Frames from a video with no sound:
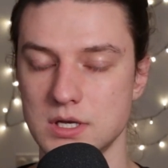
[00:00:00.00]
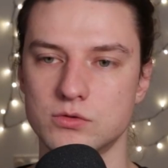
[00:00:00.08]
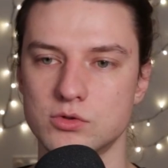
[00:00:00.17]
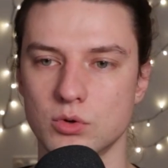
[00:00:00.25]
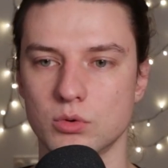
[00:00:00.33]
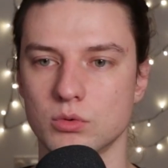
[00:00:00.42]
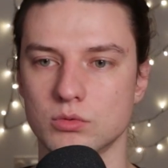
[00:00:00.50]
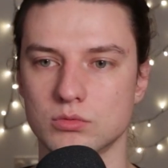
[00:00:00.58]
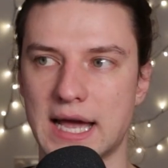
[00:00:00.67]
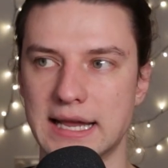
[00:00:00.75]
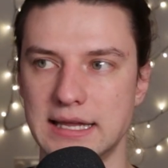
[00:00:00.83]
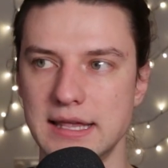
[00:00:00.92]
So
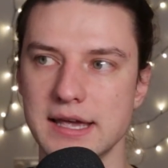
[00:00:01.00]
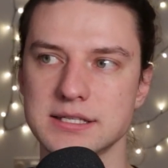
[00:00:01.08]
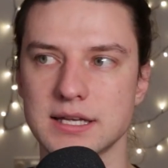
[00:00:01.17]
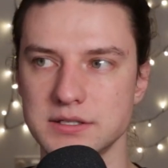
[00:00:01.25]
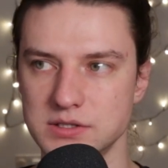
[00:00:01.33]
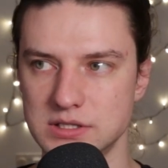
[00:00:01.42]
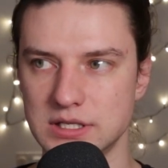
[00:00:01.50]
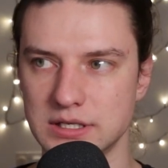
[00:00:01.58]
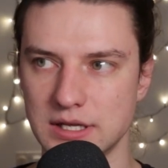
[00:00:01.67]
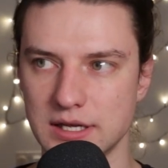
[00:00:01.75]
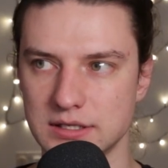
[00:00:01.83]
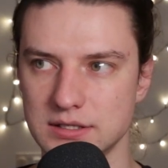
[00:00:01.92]
I guess I just
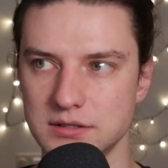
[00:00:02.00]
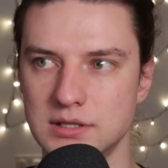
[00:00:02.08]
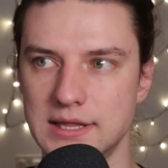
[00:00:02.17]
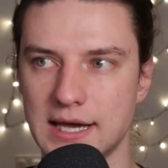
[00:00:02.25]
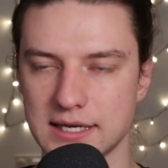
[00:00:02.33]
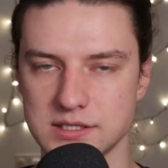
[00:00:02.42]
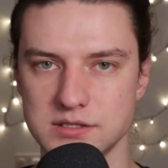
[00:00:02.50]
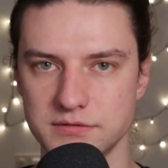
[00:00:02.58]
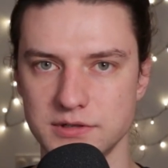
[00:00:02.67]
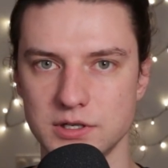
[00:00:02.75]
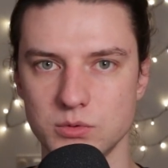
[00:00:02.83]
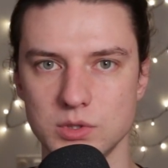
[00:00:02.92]
didn't get that
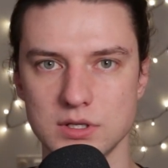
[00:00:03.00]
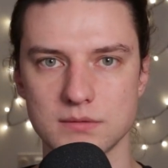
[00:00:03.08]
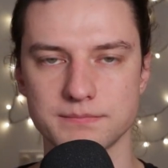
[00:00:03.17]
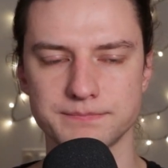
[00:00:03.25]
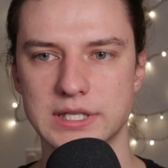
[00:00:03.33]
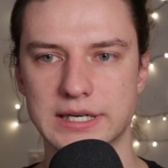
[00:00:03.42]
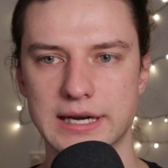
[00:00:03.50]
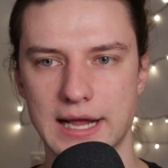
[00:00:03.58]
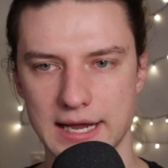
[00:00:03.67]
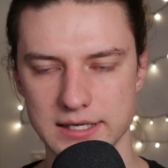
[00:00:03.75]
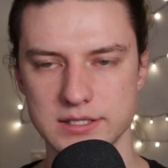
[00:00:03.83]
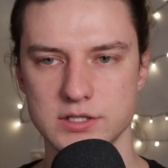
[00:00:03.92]
severe with it that I
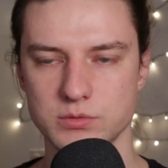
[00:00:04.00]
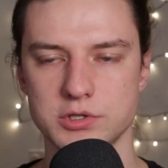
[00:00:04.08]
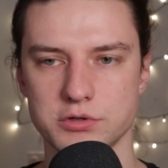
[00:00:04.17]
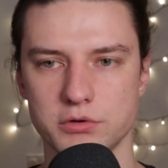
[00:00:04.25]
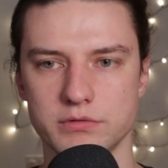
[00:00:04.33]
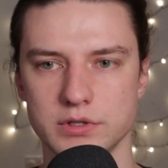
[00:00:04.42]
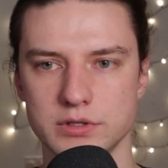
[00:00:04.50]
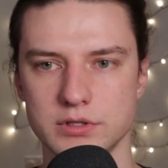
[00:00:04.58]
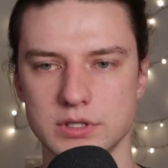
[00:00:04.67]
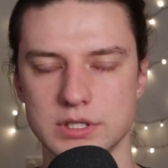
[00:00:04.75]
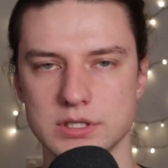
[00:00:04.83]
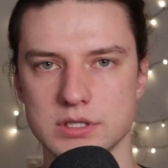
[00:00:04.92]
had to switch over
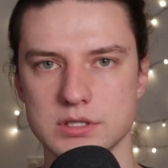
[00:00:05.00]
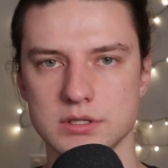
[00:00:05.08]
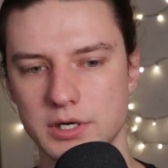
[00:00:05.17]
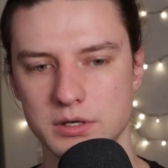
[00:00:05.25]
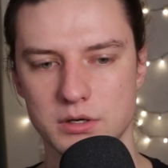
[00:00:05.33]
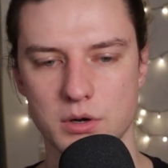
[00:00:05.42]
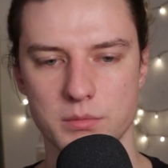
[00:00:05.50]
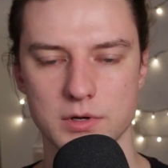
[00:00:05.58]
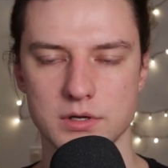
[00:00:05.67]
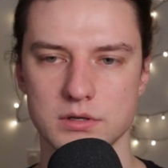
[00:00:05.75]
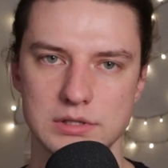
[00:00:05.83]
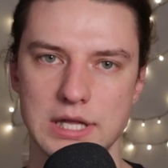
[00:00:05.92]
to this ergonomic
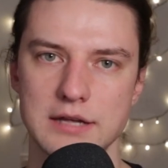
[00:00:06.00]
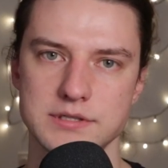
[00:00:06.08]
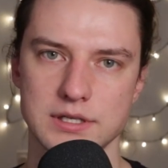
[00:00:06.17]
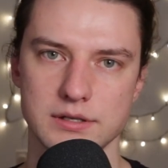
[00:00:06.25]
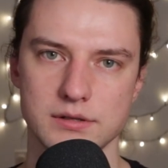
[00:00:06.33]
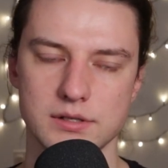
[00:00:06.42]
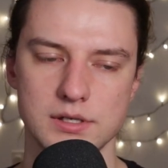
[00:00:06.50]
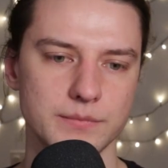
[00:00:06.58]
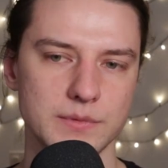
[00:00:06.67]
lifestyle.